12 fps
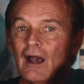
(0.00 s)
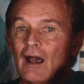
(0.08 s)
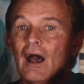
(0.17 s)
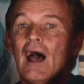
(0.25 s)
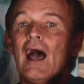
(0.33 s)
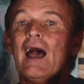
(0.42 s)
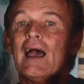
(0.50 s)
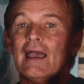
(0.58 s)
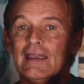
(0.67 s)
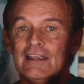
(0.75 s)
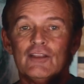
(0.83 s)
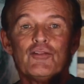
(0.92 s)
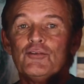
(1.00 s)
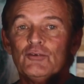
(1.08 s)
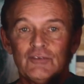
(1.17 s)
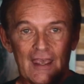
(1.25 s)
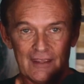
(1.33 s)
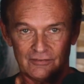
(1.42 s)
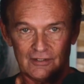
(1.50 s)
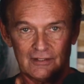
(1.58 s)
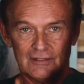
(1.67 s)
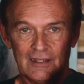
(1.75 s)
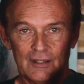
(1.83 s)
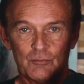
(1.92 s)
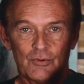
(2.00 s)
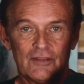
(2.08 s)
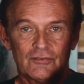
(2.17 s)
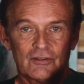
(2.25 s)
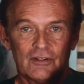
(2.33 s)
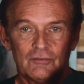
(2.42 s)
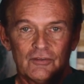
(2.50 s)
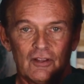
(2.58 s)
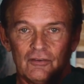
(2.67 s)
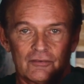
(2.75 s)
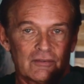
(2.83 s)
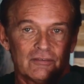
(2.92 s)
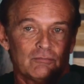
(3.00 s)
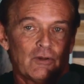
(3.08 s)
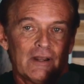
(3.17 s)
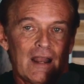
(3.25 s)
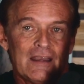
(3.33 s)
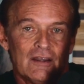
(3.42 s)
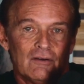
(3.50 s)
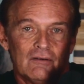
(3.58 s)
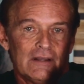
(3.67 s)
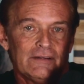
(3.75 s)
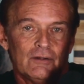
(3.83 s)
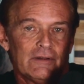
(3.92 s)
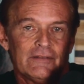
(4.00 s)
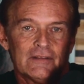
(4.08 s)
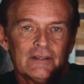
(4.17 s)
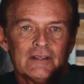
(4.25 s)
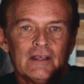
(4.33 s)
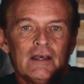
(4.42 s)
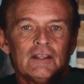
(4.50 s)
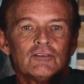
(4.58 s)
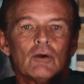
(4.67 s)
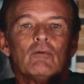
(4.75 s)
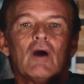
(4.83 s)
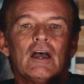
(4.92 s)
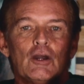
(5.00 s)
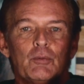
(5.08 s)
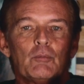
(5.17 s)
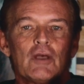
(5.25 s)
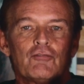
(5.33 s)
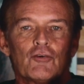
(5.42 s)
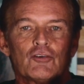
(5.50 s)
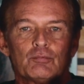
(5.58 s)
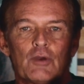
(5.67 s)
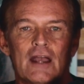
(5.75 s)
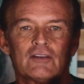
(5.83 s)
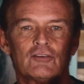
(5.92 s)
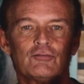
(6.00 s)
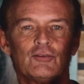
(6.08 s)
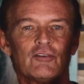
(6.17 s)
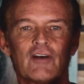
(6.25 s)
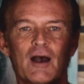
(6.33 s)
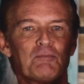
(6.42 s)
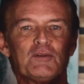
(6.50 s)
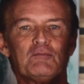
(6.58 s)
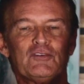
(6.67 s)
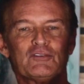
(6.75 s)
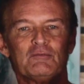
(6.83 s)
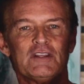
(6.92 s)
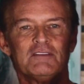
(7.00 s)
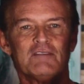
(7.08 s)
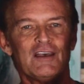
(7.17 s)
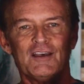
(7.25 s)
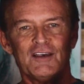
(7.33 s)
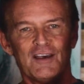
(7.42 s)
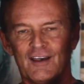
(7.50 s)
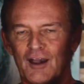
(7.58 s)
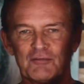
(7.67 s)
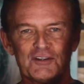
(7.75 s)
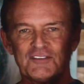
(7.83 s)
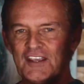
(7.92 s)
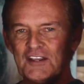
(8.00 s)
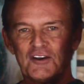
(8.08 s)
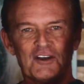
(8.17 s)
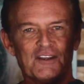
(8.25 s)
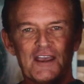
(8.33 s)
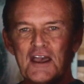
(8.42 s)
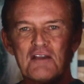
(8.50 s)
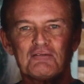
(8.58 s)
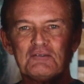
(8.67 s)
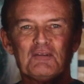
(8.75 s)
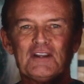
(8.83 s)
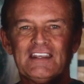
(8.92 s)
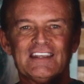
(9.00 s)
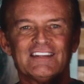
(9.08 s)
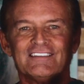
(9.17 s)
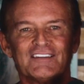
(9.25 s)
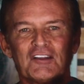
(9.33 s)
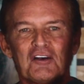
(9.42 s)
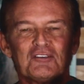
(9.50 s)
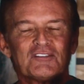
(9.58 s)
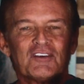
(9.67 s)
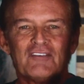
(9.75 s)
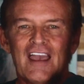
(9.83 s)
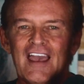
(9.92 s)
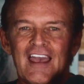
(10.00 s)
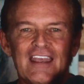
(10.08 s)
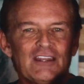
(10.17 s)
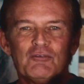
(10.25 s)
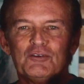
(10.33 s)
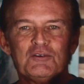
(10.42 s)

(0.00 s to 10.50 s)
I enthusiastically embraced their consultants because what did I know? I didn't know anything. So I opened my first practice full of optimism, and I'm going to take on everybody and I'll serve anyone who